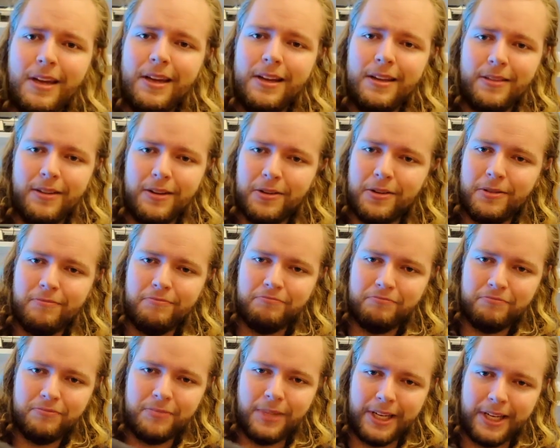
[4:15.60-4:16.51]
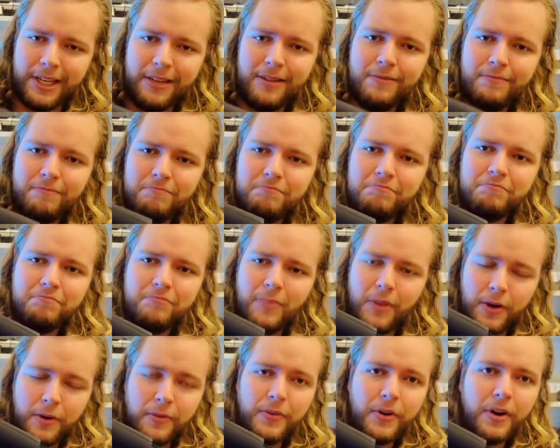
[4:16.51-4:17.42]

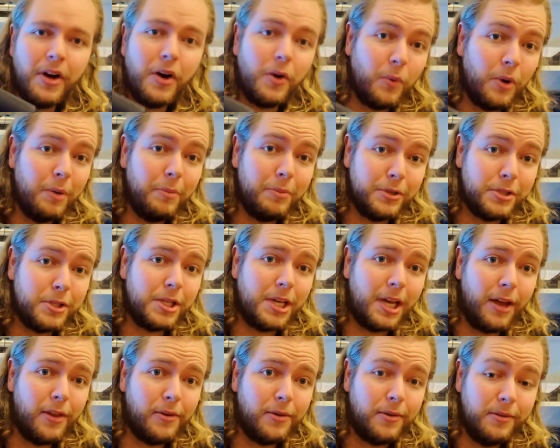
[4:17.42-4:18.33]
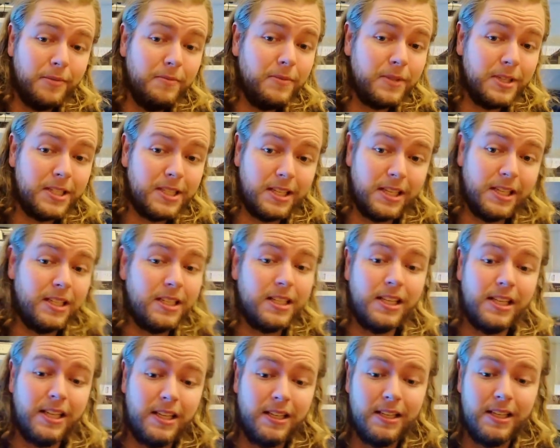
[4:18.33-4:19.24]
they're very well put together, these things.
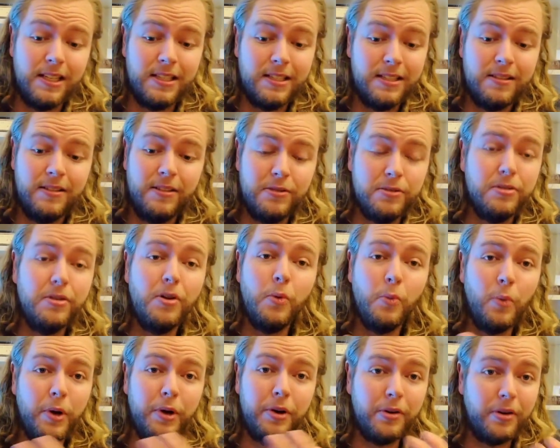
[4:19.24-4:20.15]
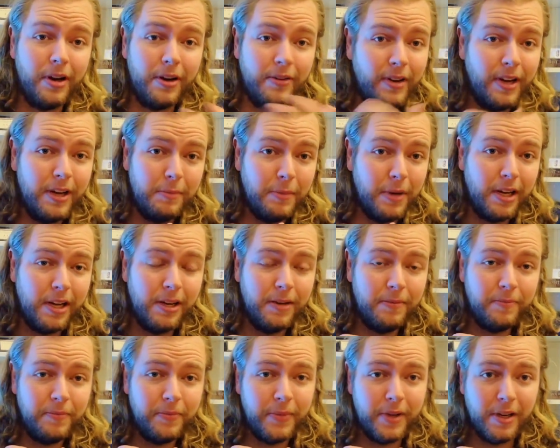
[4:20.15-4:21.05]
Like there's no wonder I've had
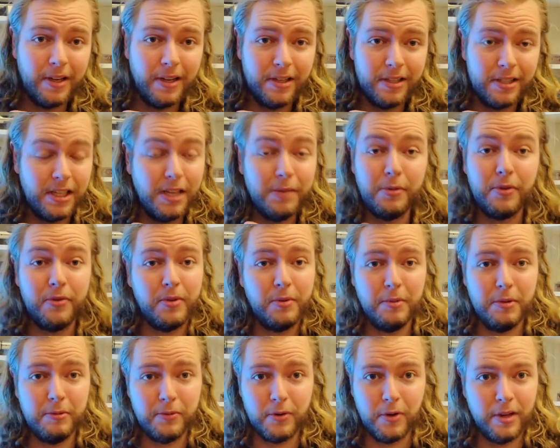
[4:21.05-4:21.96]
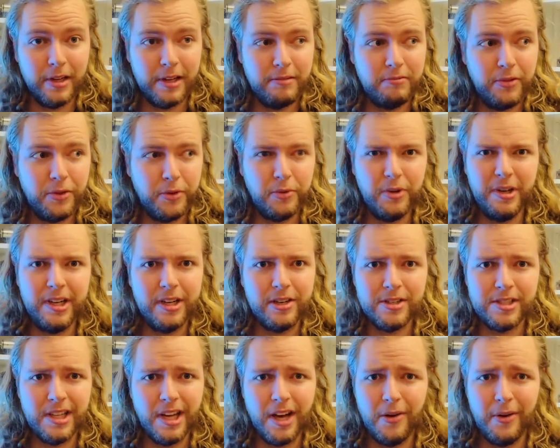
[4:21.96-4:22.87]
my saber from him for like 3
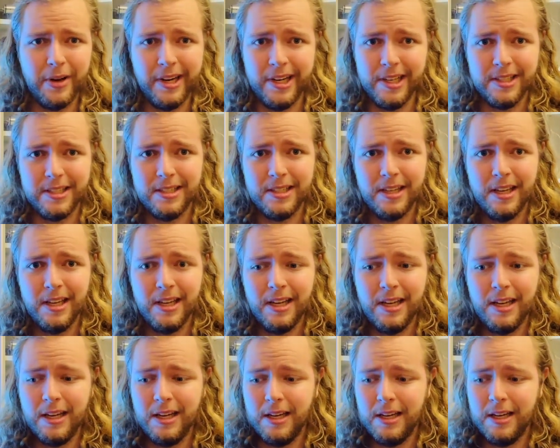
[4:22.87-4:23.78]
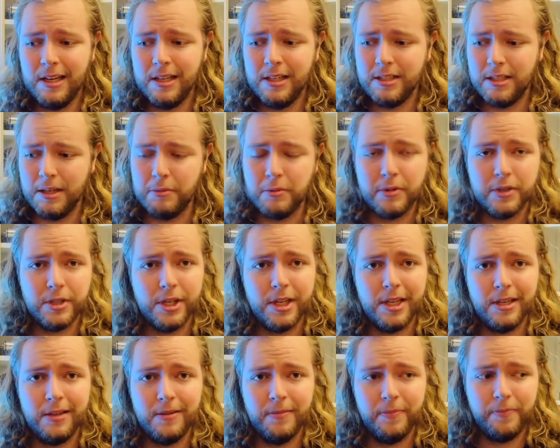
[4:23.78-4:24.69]
years now, and it's
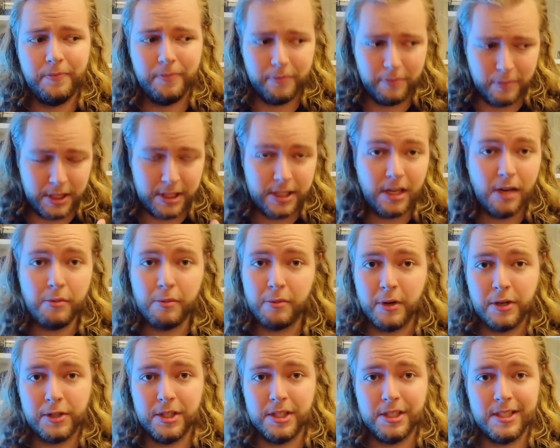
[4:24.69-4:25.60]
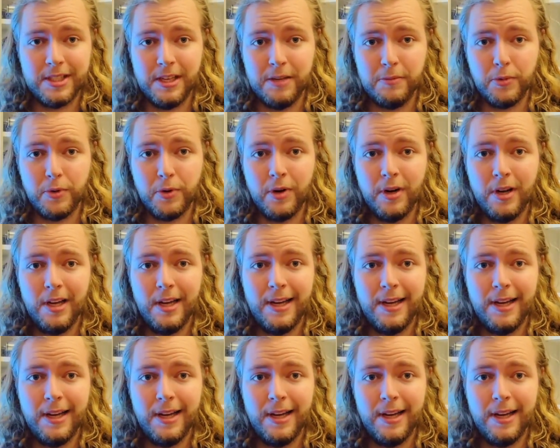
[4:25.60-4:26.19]
Saberproject. My Saberproject saber